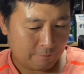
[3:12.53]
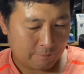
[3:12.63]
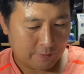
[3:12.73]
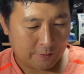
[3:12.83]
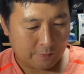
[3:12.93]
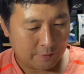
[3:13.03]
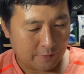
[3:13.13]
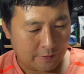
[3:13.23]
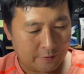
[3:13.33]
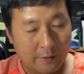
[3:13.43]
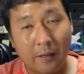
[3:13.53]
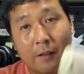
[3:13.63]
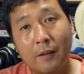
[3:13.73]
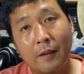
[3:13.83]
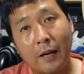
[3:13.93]
What else can I say?
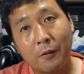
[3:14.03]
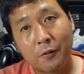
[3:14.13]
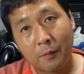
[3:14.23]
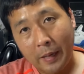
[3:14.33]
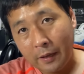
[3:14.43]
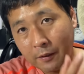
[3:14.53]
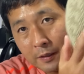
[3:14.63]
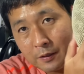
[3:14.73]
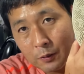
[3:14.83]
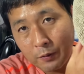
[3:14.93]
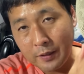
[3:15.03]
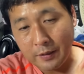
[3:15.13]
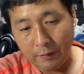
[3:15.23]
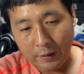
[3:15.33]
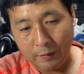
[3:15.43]
The outsole pattern is the only
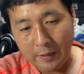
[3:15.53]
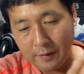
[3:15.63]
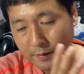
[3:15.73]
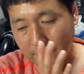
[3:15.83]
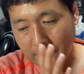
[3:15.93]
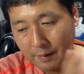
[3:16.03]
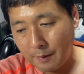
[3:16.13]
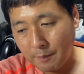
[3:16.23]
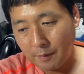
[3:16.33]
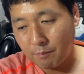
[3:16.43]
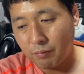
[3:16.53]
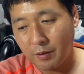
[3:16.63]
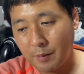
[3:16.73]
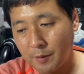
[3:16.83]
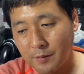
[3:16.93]
saving grace. It's the same,
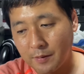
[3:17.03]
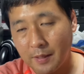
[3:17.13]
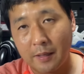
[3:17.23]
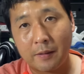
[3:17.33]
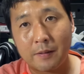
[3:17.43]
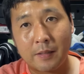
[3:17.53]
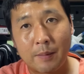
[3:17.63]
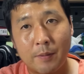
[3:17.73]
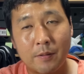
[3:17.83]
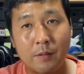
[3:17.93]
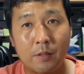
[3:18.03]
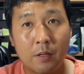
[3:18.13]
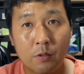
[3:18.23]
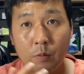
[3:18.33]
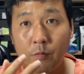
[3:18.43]
pretty much exactly the same as a
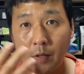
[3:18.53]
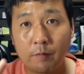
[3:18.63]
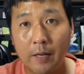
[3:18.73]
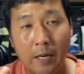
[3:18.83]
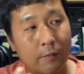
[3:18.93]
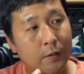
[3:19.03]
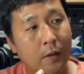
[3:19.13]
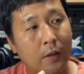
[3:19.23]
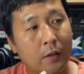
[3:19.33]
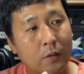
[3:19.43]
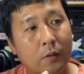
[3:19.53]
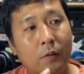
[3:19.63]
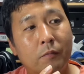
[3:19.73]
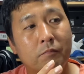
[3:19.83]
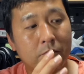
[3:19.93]
Zoom Freak 5s,
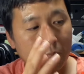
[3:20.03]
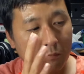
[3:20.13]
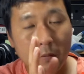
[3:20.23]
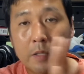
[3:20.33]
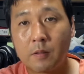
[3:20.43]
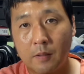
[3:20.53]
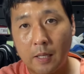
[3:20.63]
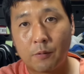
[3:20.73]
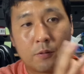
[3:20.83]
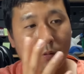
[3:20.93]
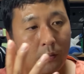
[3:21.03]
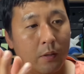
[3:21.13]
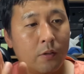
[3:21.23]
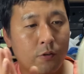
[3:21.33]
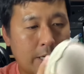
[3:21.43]
so decent outsole
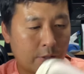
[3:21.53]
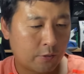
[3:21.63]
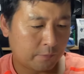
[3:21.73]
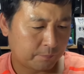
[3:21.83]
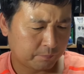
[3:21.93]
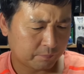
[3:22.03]
traction,